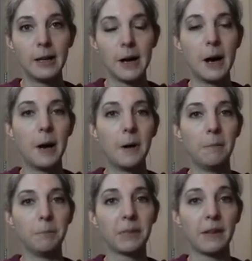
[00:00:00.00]

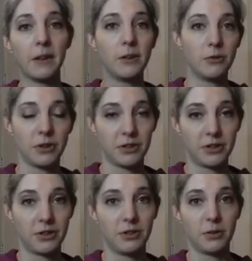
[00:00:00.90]
and then you
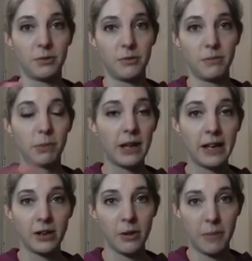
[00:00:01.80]
just do
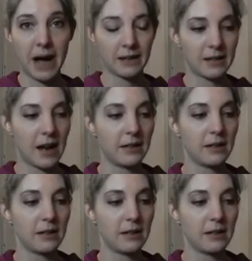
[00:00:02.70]
plain on the back side.